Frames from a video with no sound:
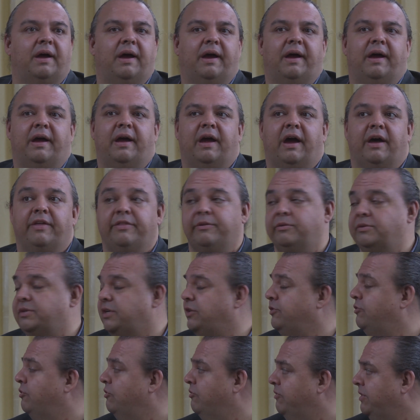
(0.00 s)
Uh, and there was
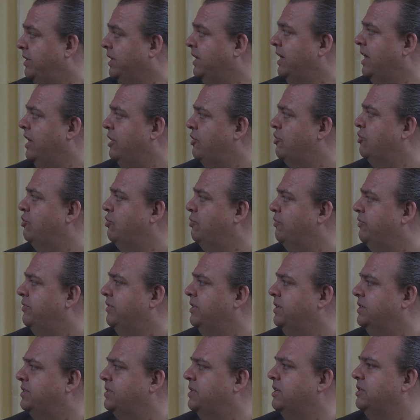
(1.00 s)
actually litigation over
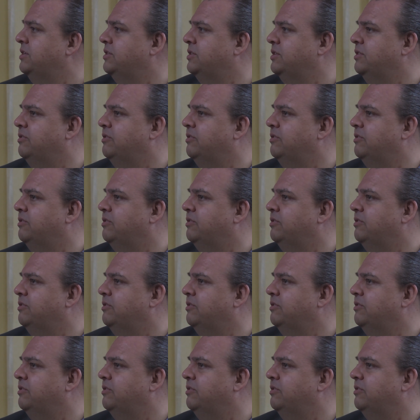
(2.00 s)
these things